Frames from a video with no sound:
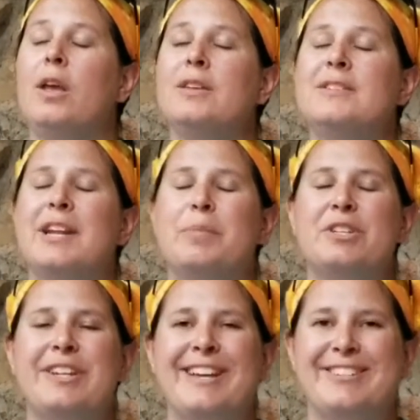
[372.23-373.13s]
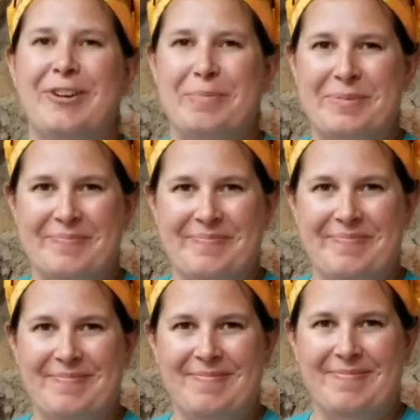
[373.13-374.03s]
Set up a shade tarp.
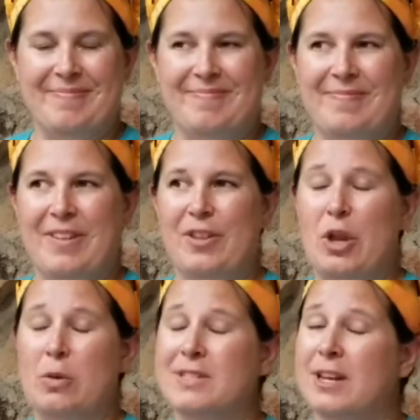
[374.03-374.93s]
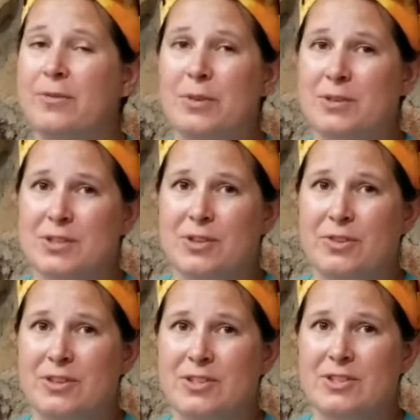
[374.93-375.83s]
No cell phone
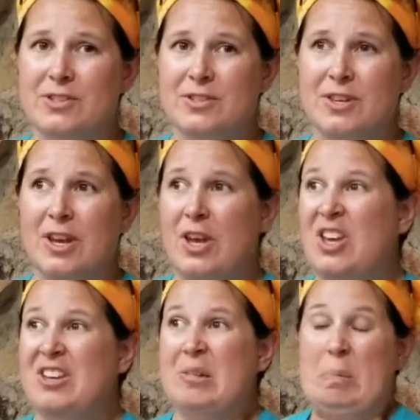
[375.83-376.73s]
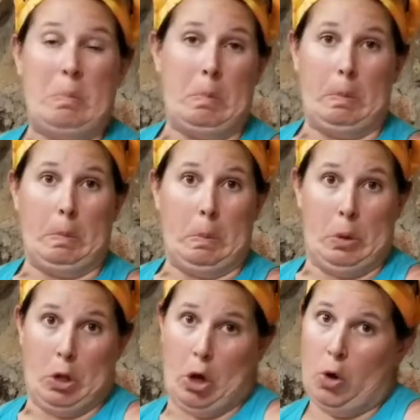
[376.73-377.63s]
service.
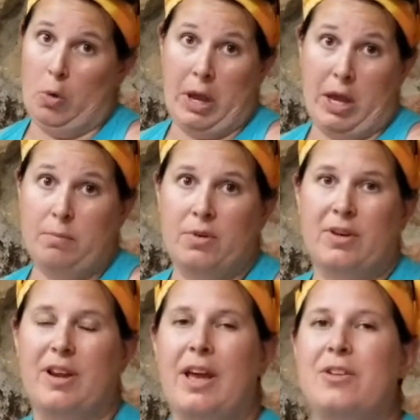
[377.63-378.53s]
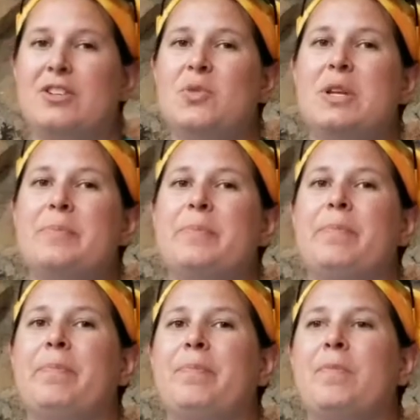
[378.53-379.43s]
No handbook on how to do it.
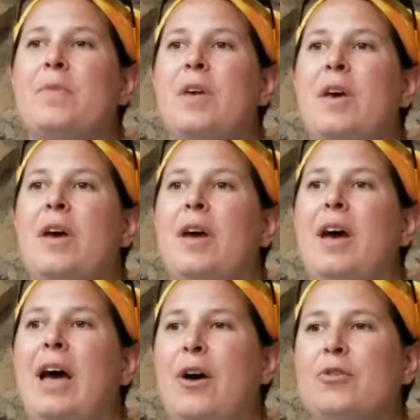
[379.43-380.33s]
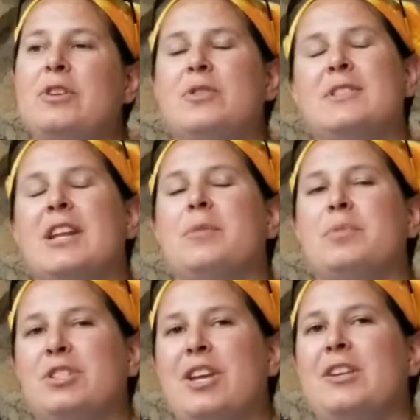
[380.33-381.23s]
How do you set up
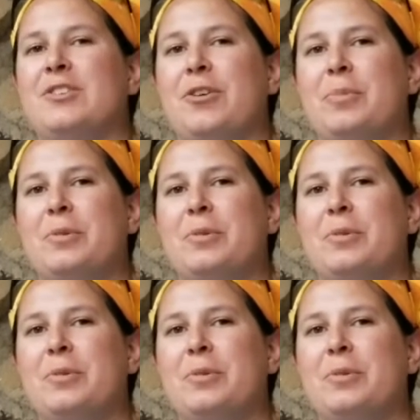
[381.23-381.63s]
a shade tarp?